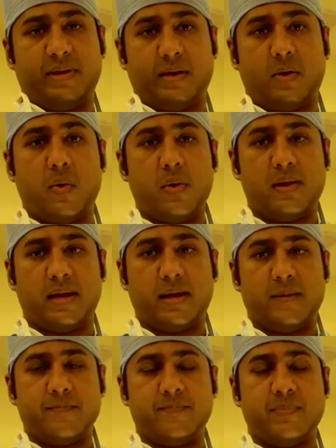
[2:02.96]
clipping and
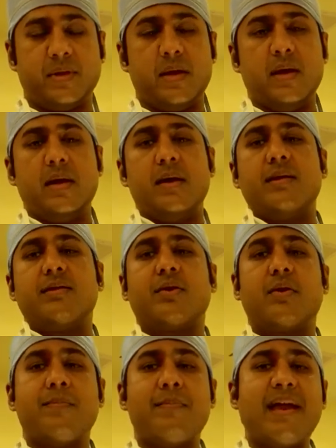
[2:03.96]
coiling.
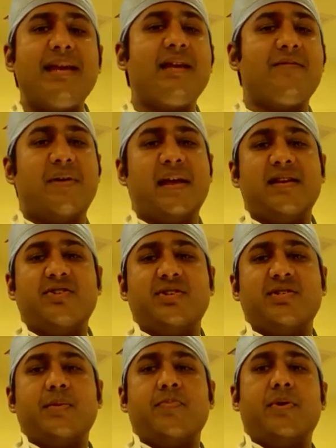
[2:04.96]
There are many
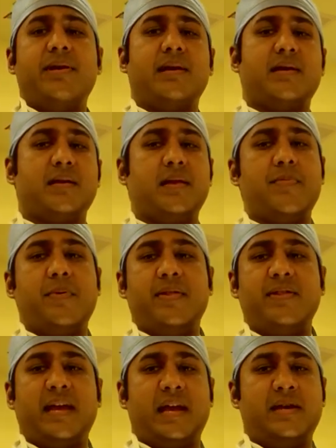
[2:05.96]
advantages to putting a clip
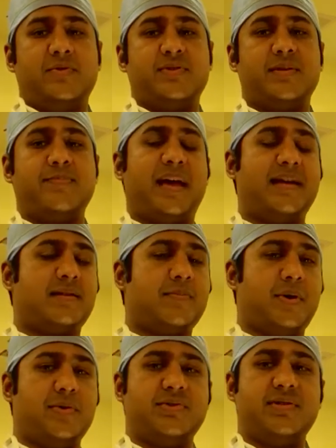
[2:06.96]
on the aneurysm as
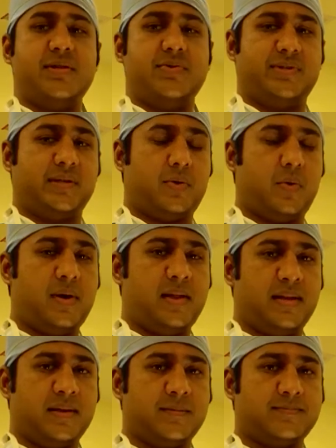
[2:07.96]
opposed to using
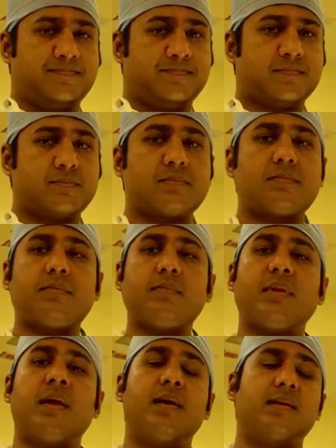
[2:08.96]
coiling.
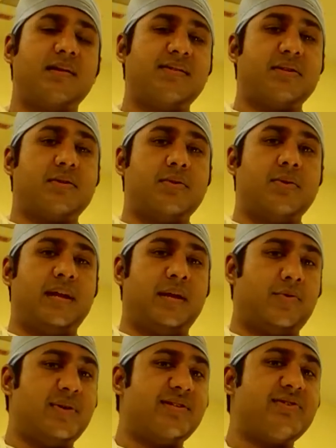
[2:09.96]
These include
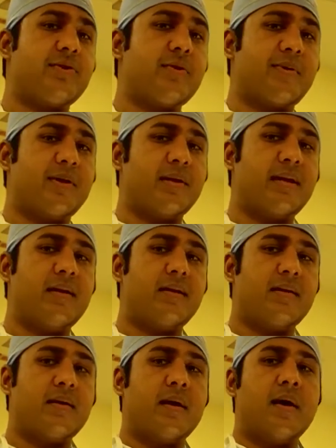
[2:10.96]
increased
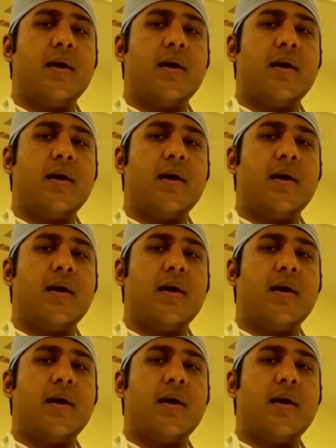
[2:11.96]
durability,